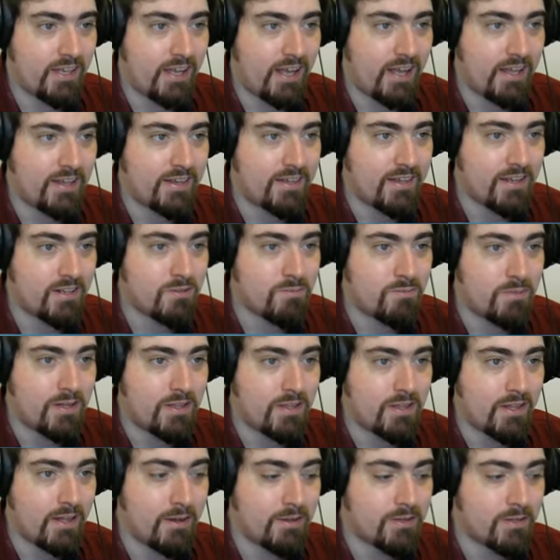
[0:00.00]
it does
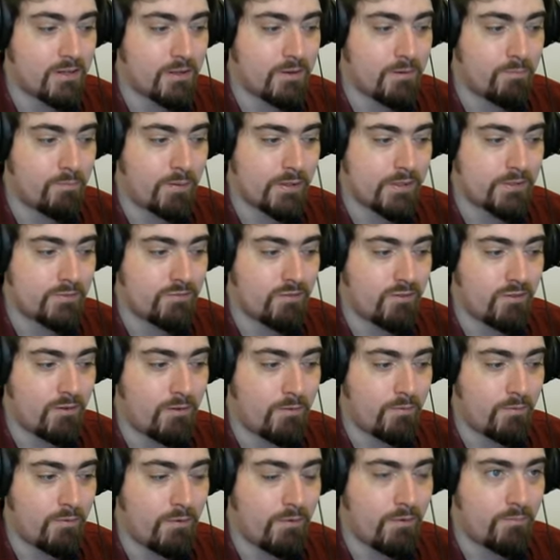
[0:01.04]
mean that Balfron,
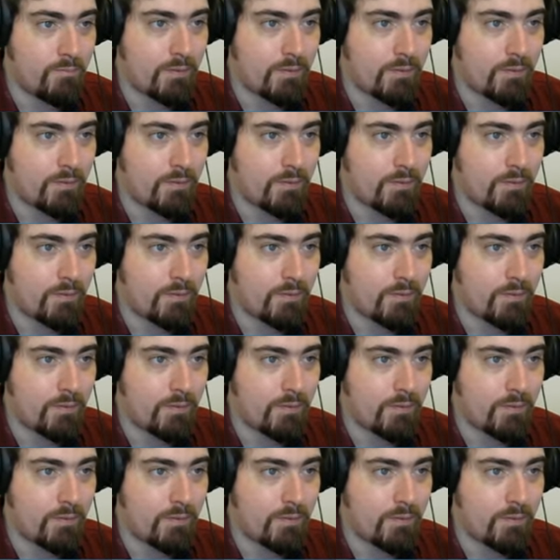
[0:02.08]
uh,